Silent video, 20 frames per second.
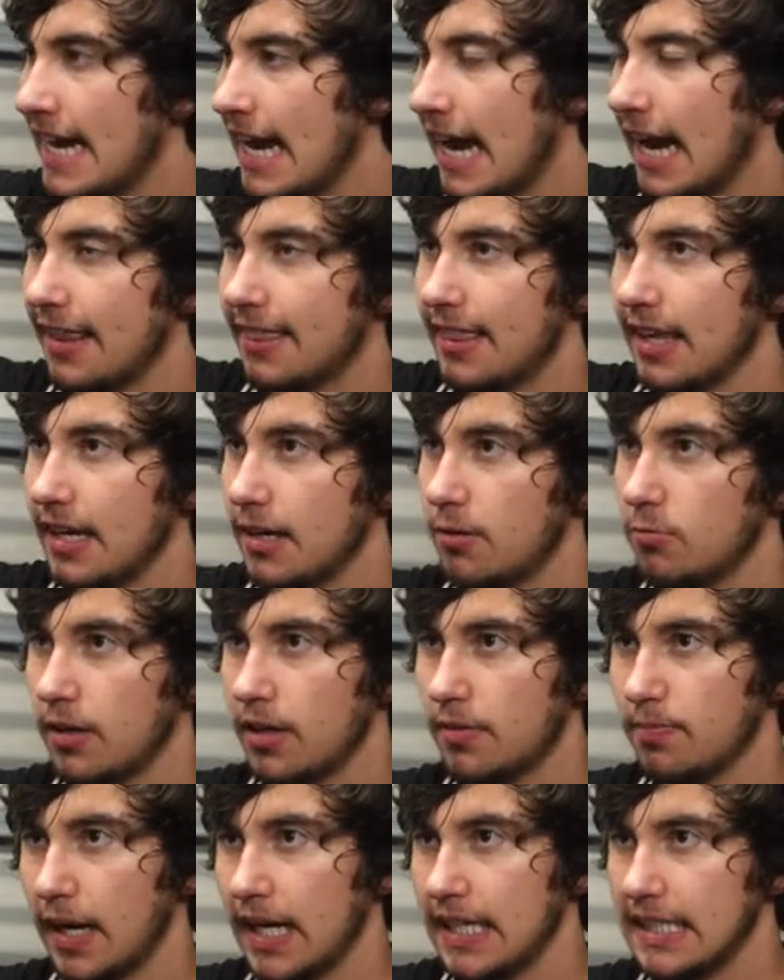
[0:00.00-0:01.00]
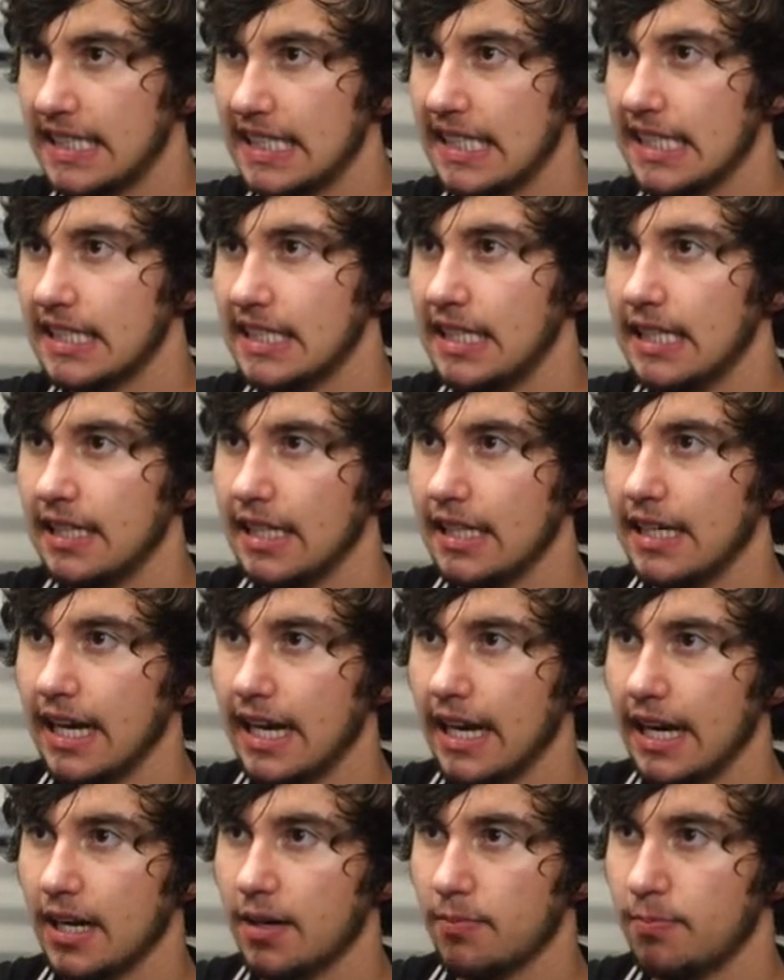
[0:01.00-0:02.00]
I think with my 60 liter
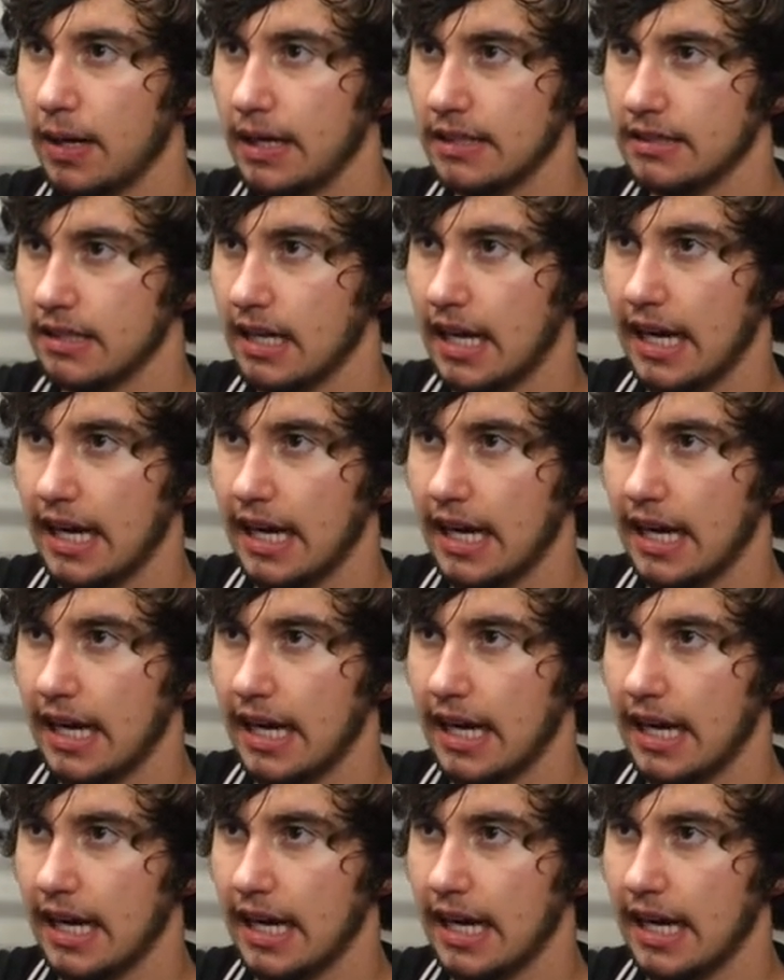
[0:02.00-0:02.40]
air compressor